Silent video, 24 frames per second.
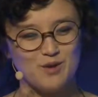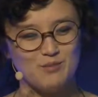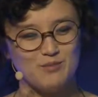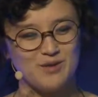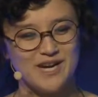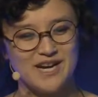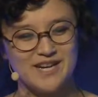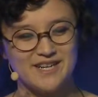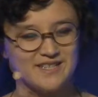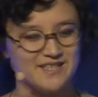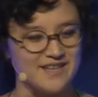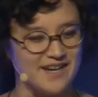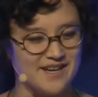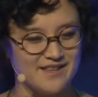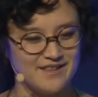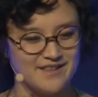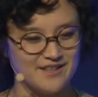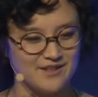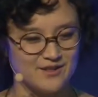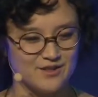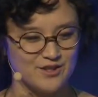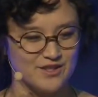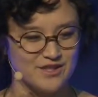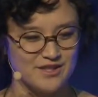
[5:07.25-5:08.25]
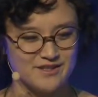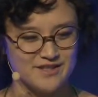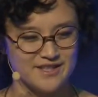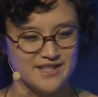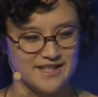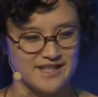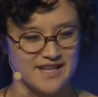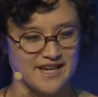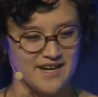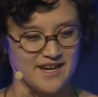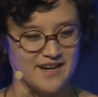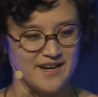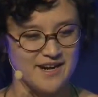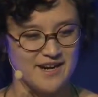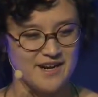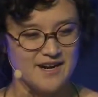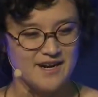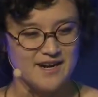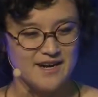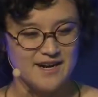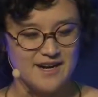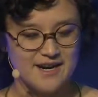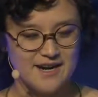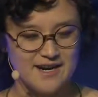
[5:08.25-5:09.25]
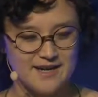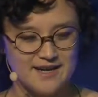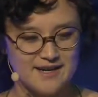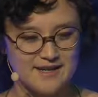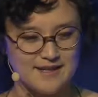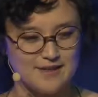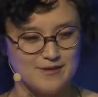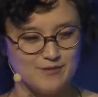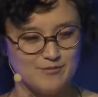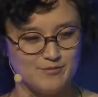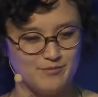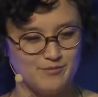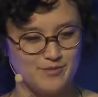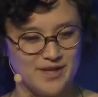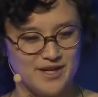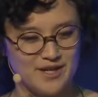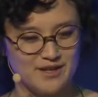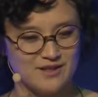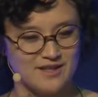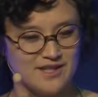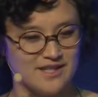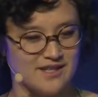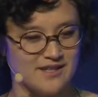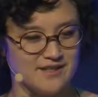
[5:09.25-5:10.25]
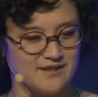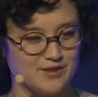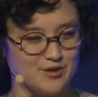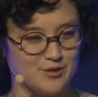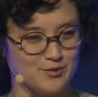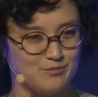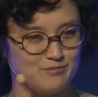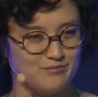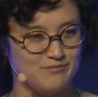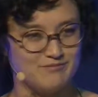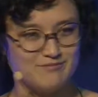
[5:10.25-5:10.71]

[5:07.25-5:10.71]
But I think there's nothing that parallels